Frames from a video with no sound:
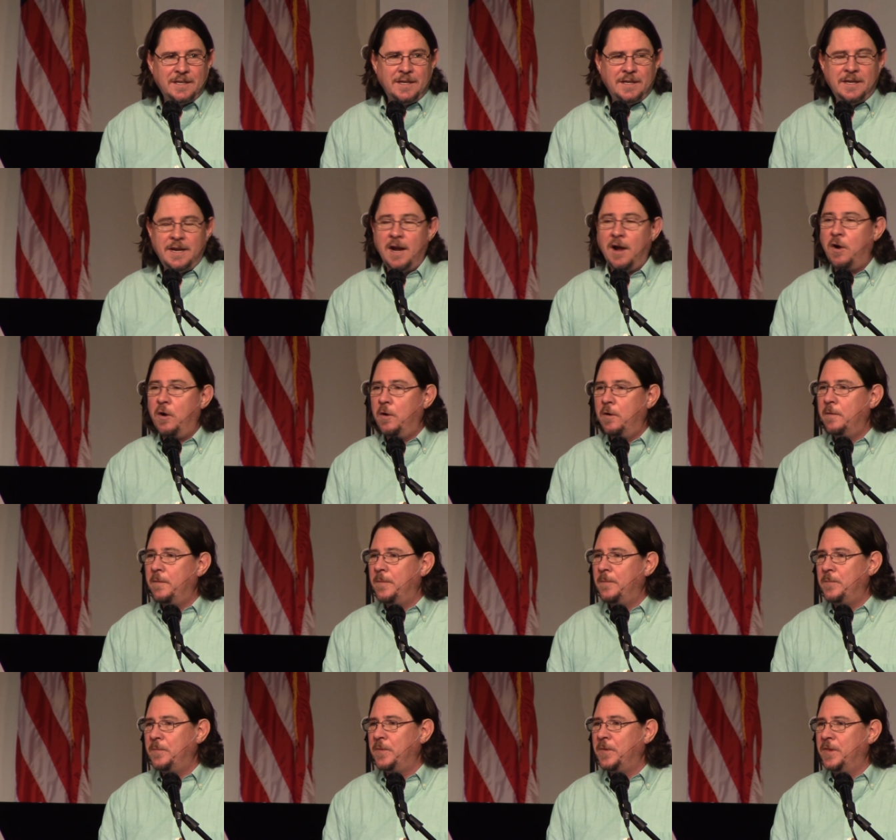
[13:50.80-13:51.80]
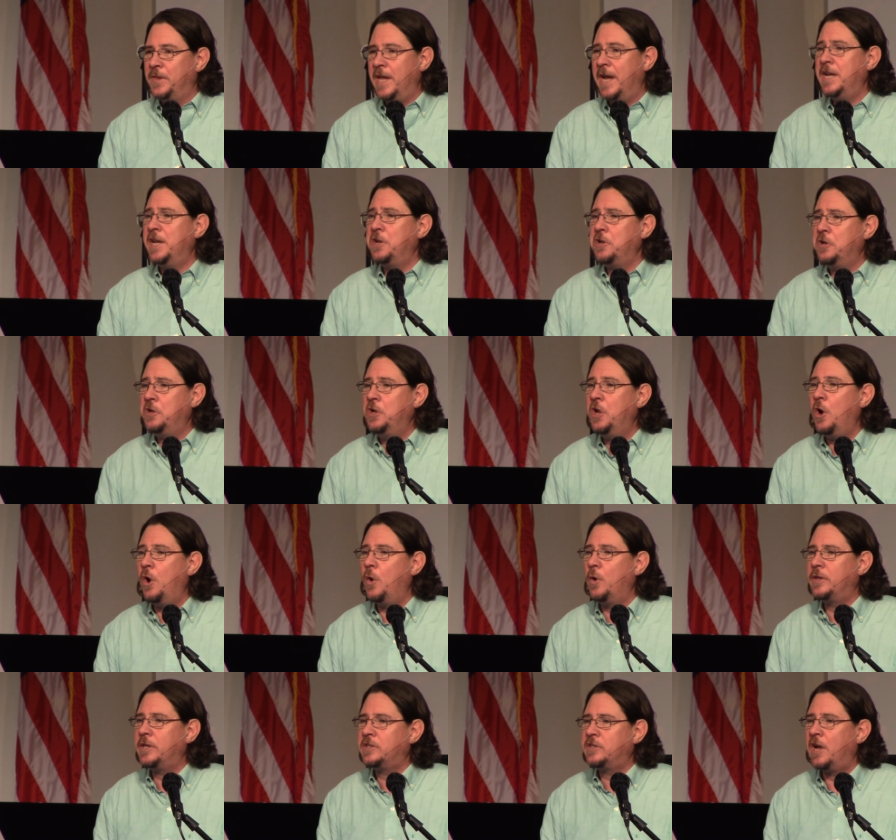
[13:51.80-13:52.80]
Now, they didn't
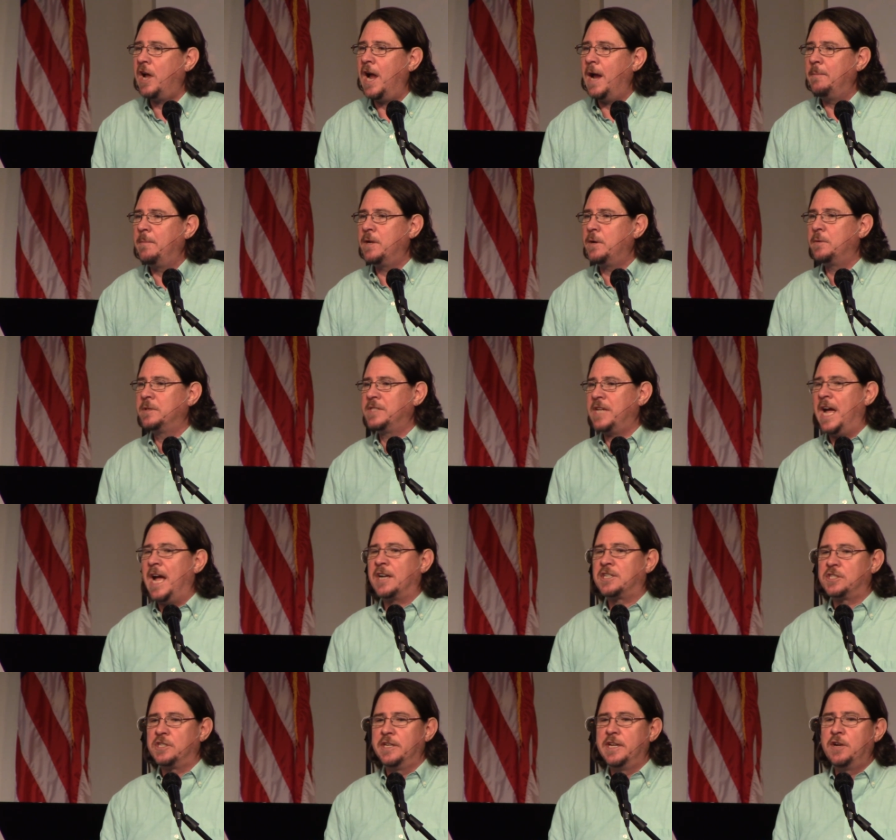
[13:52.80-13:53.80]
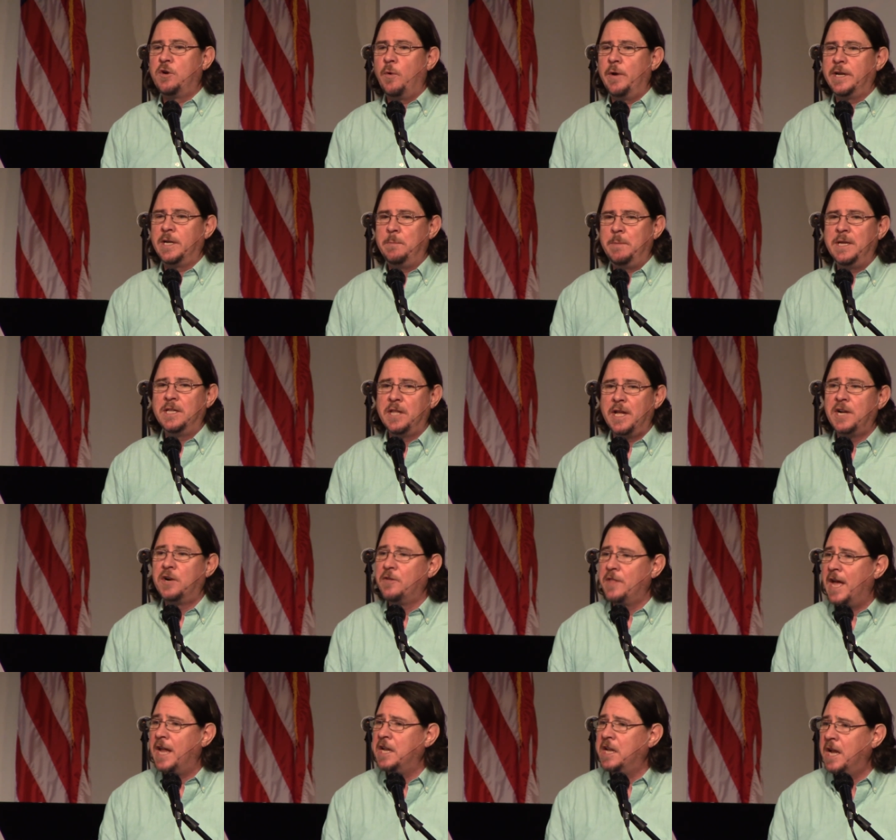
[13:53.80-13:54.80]
know at the time that it was actually going to be
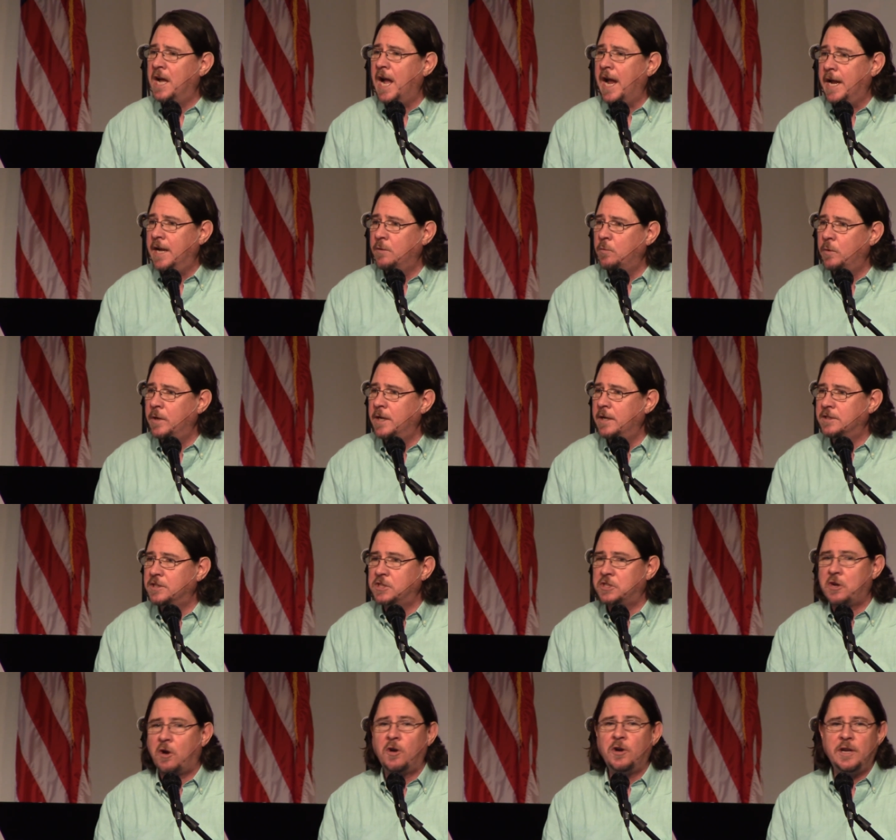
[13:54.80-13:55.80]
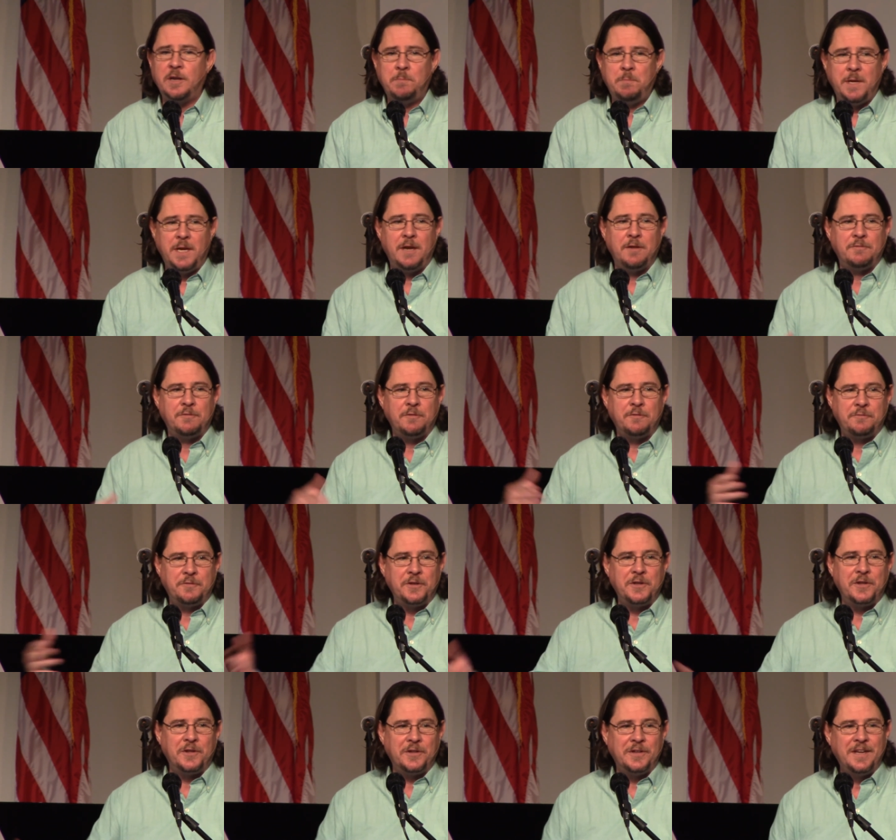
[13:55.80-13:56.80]
later that night when it started being
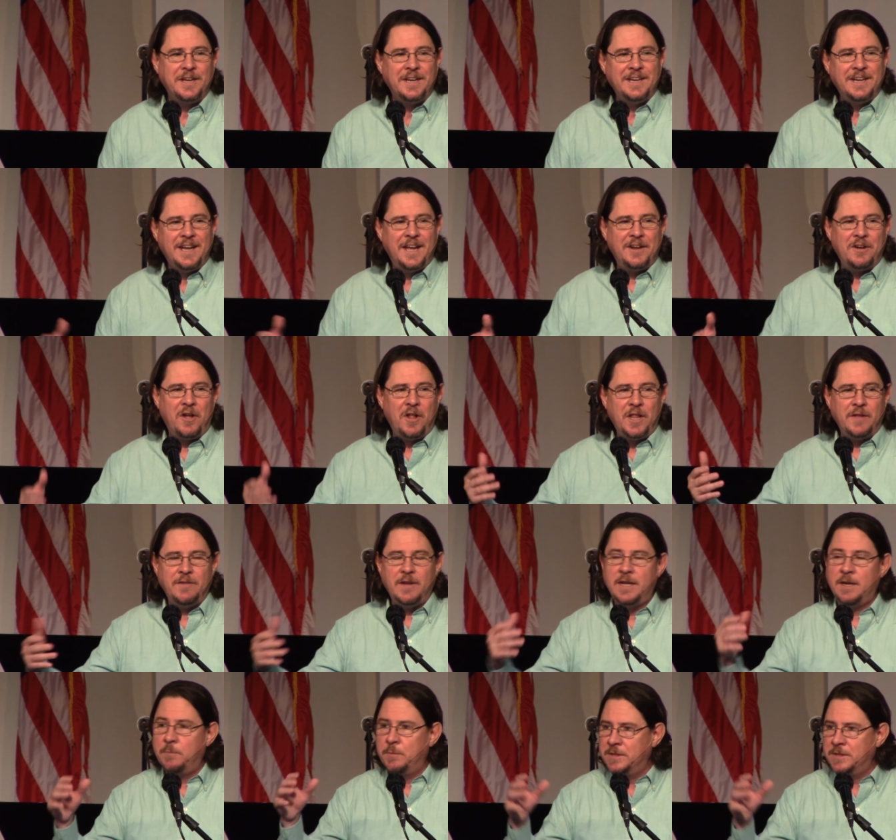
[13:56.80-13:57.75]
fulfilled and all of it.